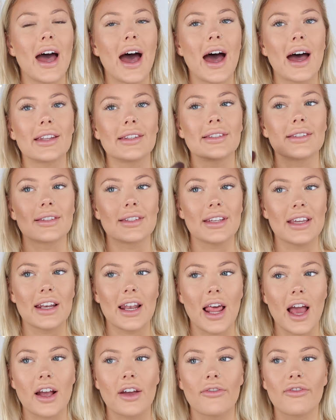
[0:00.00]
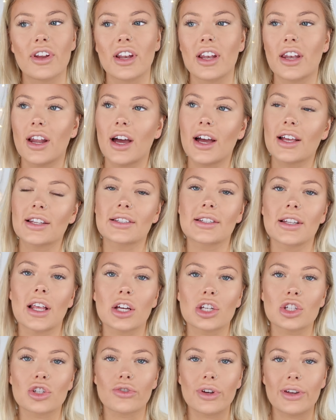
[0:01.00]
and in like a really nice
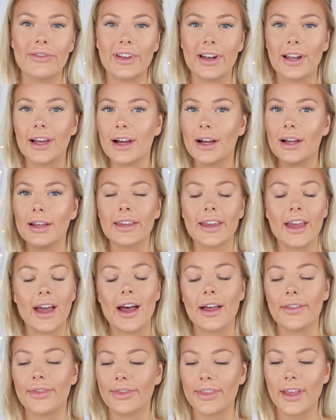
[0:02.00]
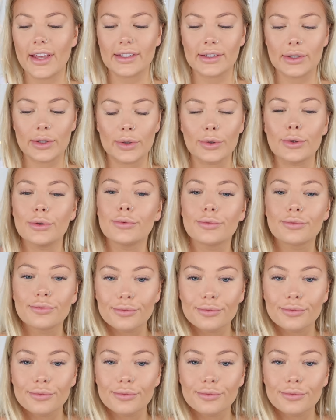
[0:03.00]
luxury villa, yeah, that's cool.